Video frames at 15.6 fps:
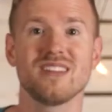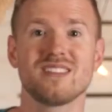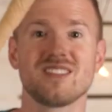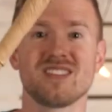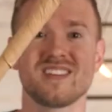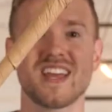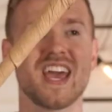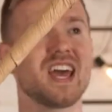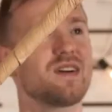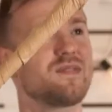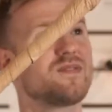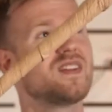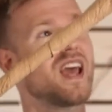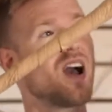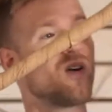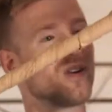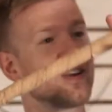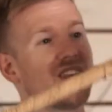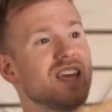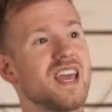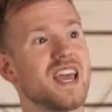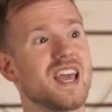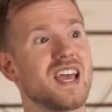staff down
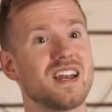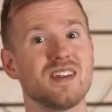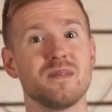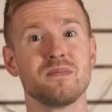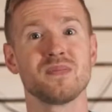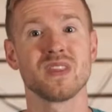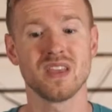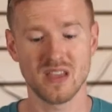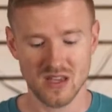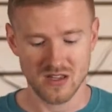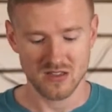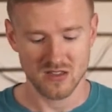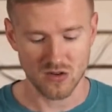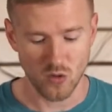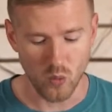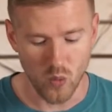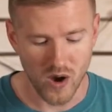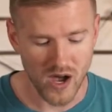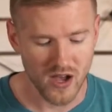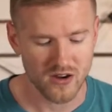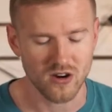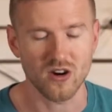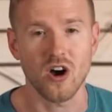again, the
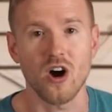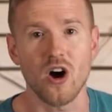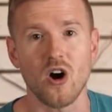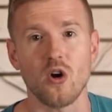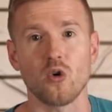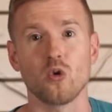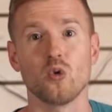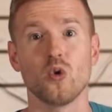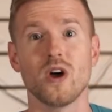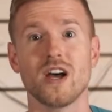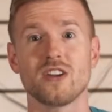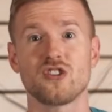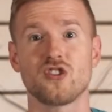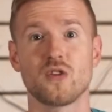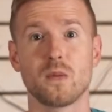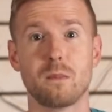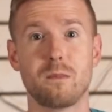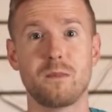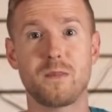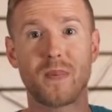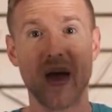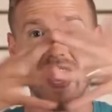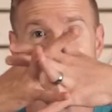water all rushed
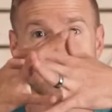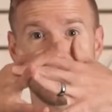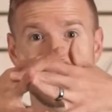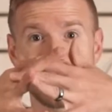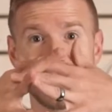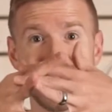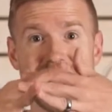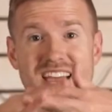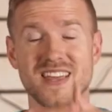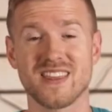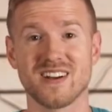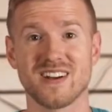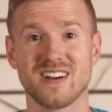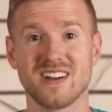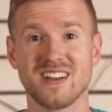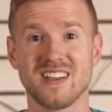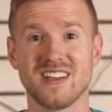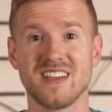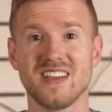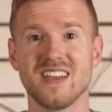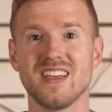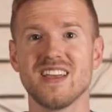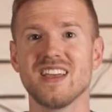back together,
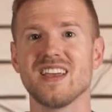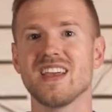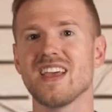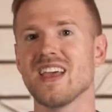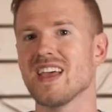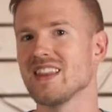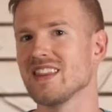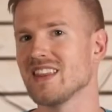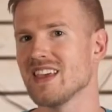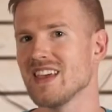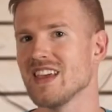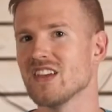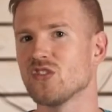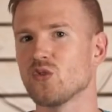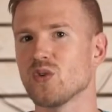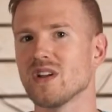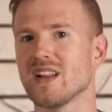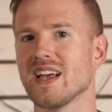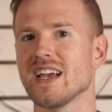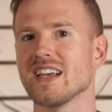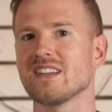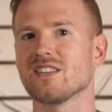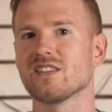and the
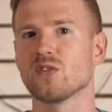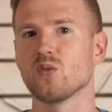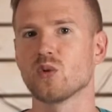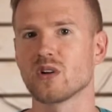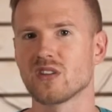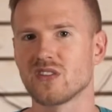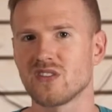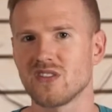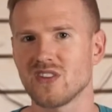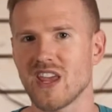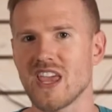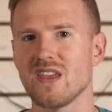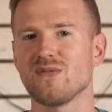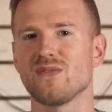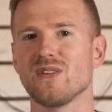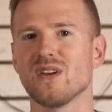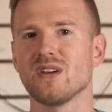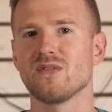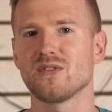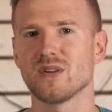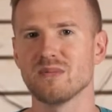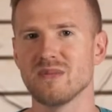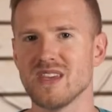Israelites were safe
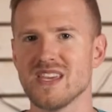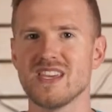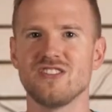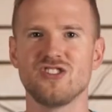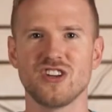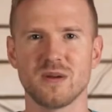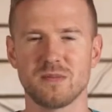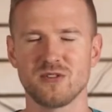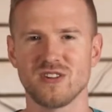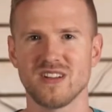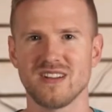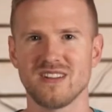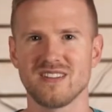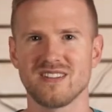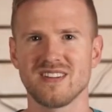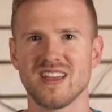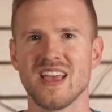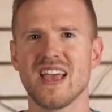from the Egyptians.